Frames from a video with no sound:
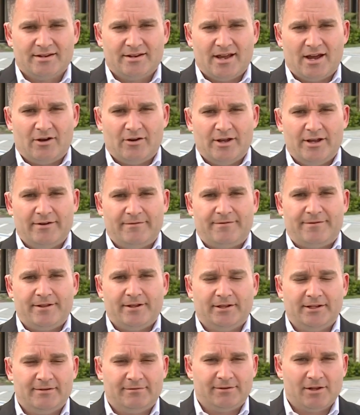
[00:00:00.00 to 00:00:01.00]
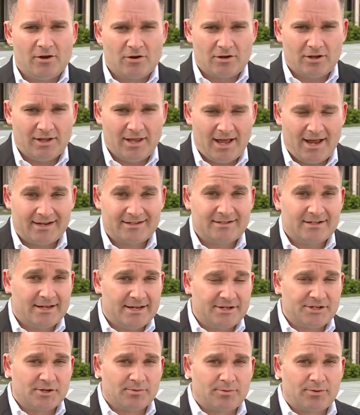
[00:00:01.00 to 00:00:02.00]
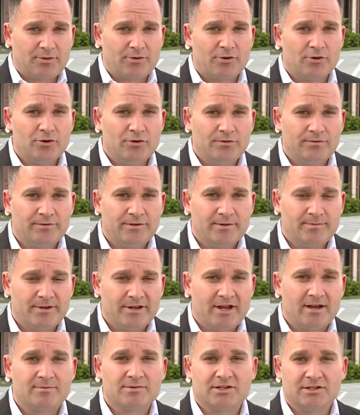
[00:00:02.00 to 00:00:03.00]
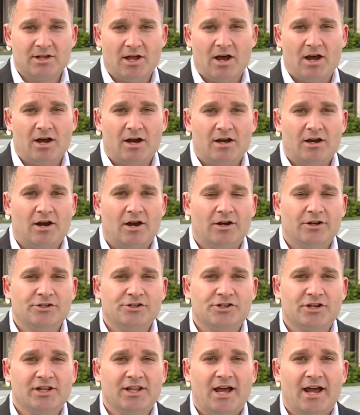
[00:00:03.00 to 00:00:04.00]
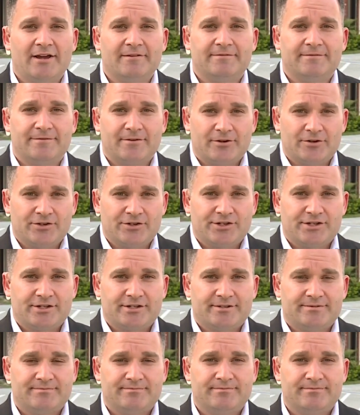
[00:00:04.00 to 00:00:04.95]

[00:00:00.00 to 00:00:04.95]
Now, if the Live Local Act is approved, it becomes law on July 1st.